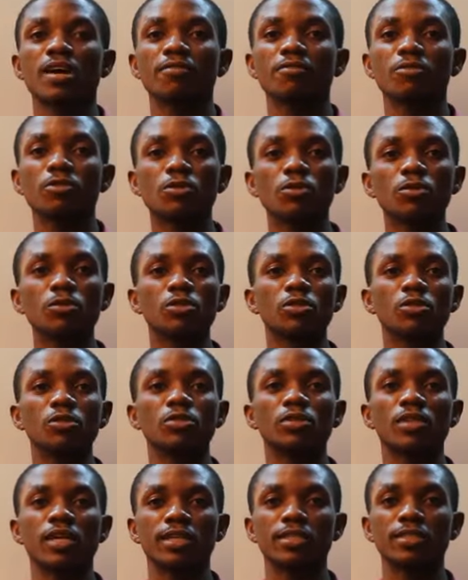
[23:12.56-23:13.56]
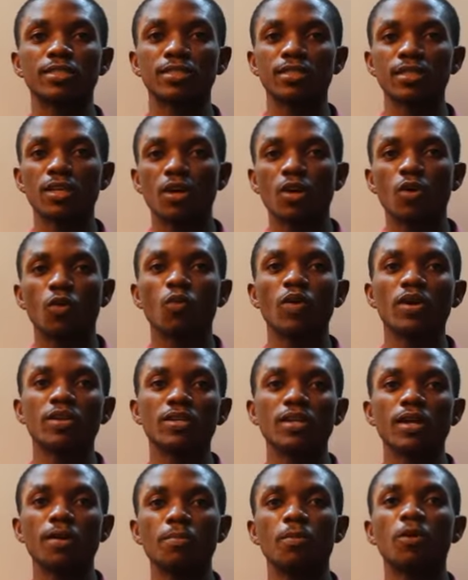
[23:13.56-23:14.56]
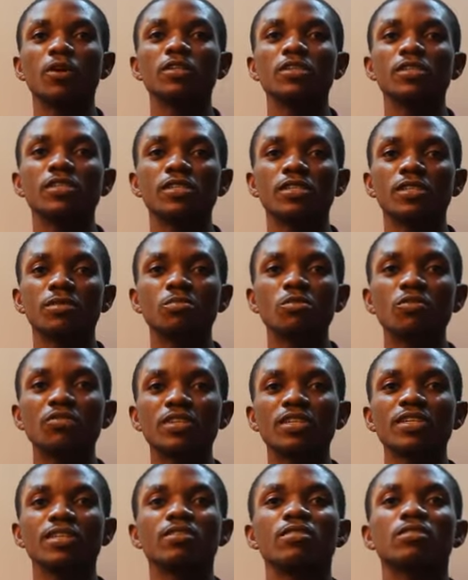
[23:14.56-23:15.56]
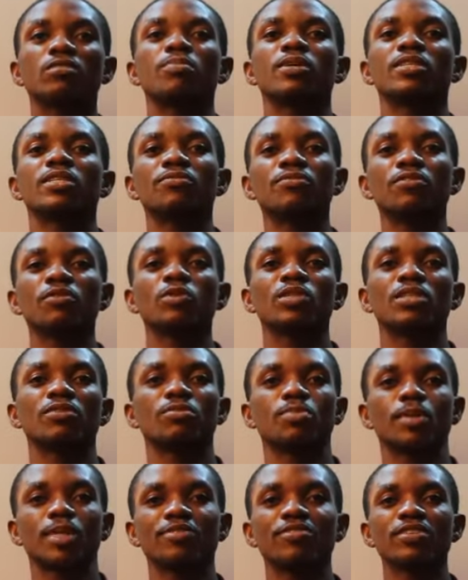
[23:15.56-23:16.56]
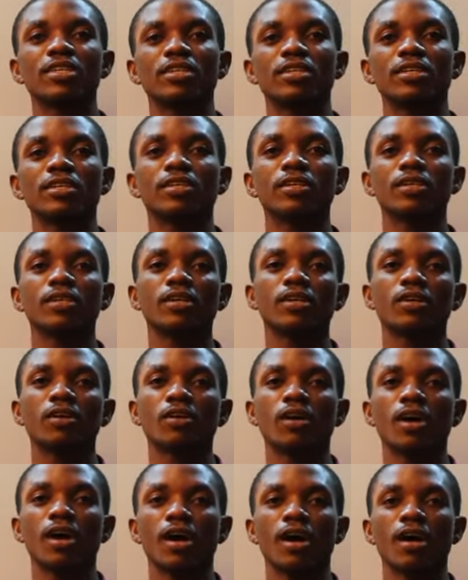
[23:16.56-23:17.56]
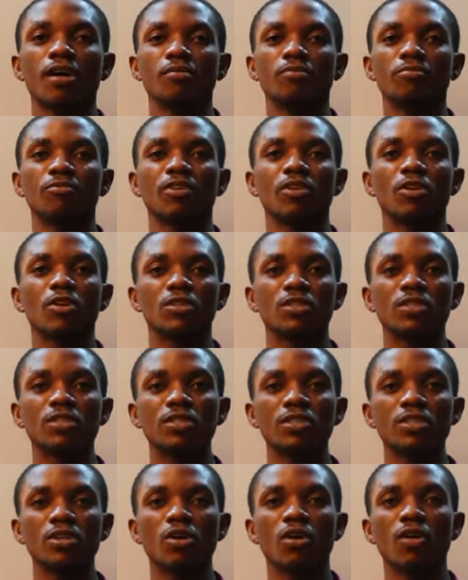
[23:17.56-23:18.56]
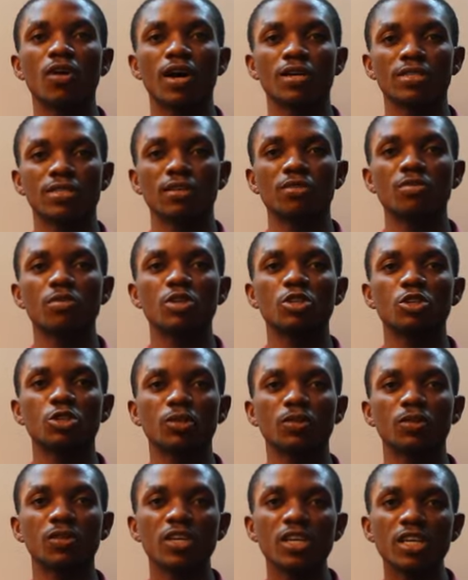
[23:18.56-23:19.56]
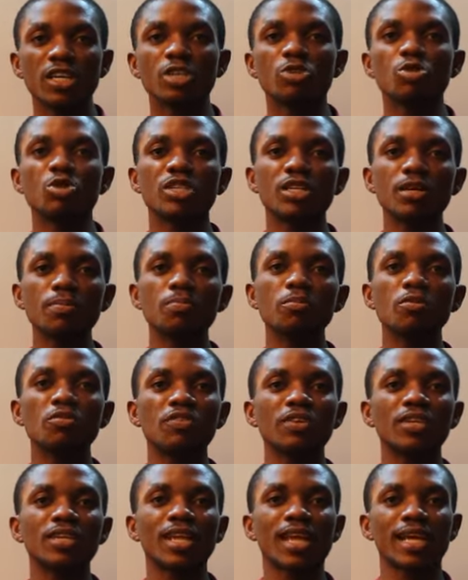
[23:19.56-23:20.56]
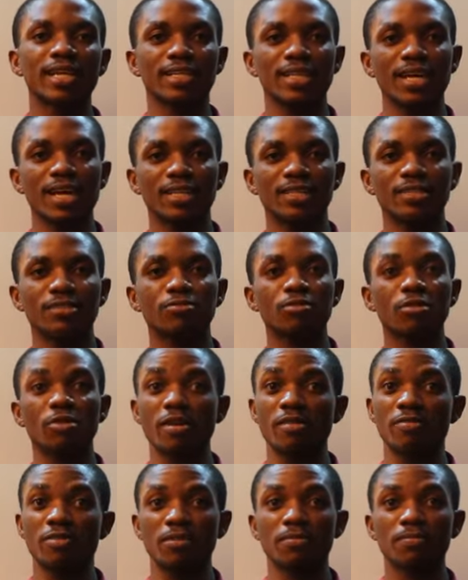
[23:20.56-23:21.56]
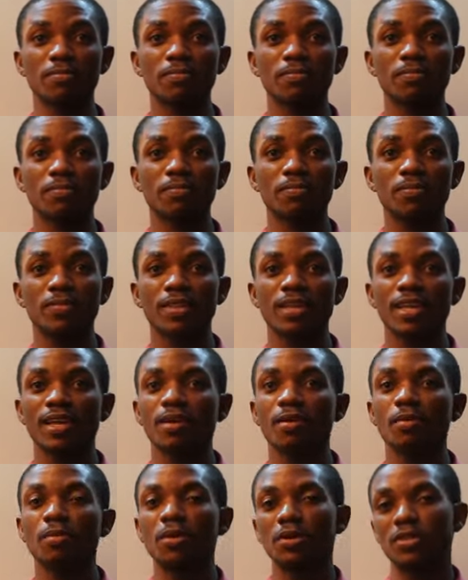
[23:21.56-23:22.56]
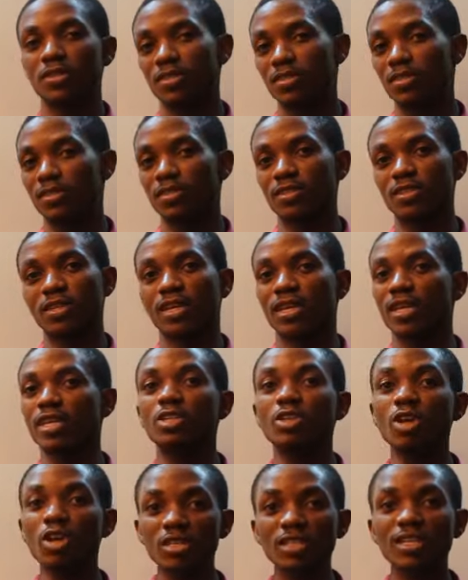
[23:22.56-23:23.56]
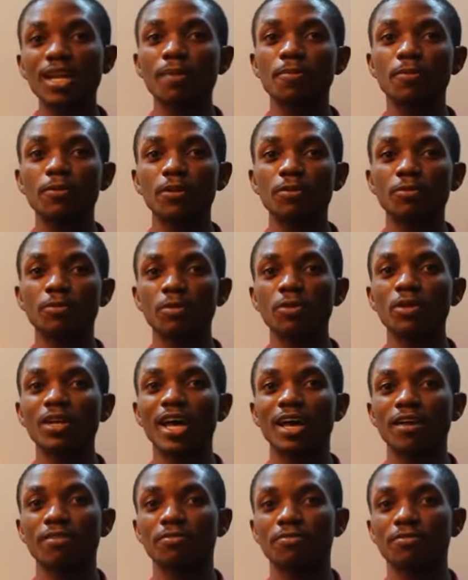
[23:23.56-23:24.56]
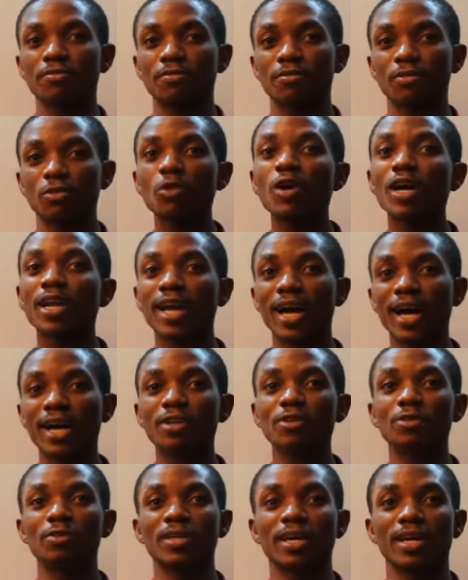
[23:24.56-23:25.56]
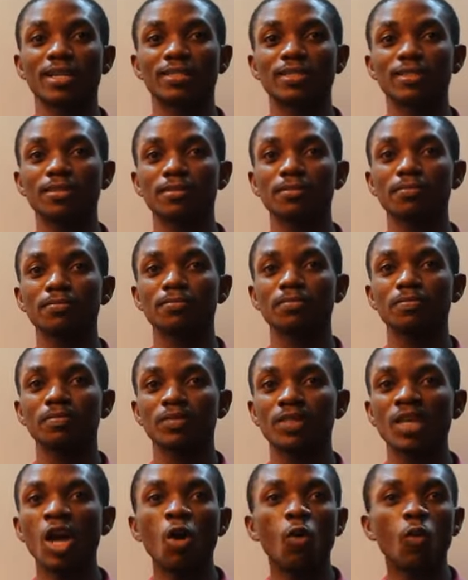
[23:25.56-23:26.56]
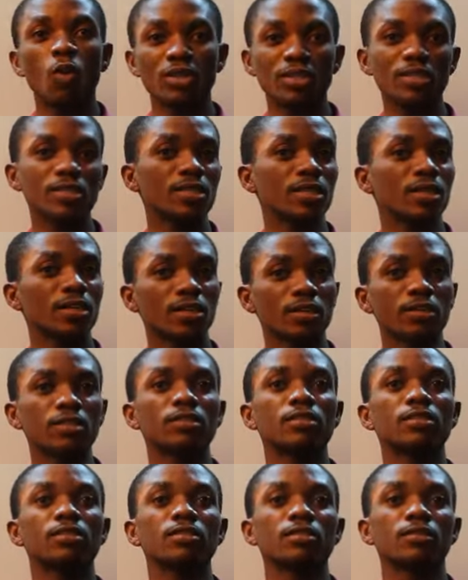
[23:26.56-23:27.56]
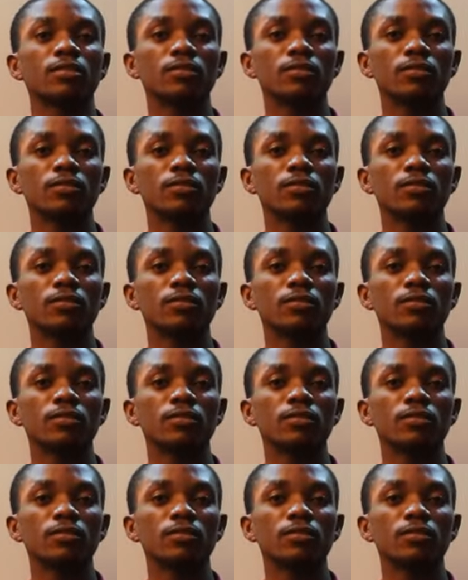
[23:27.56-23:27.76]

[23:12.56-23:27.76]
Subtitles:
I have told you that when a body is moving with a specific velocity or acceleration, it will keep moving like that forever. But it doesn't happen in real life. You and I know that. What is the cause?